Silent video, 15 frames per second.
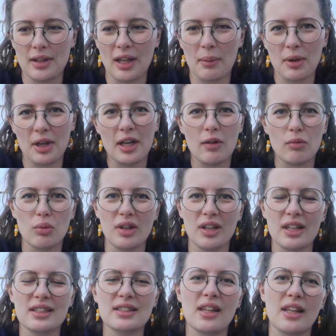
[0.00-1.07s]
I'm gonna have
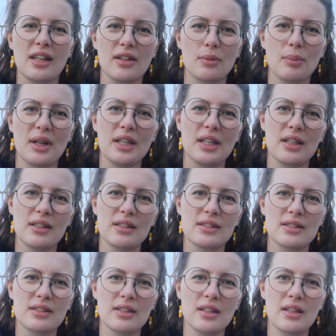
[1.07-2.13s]
one less thing on my
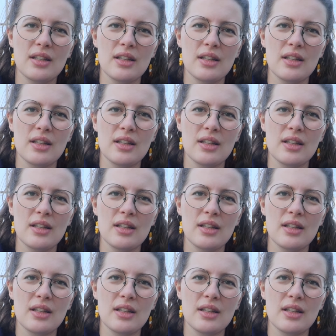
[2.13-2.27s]
needles.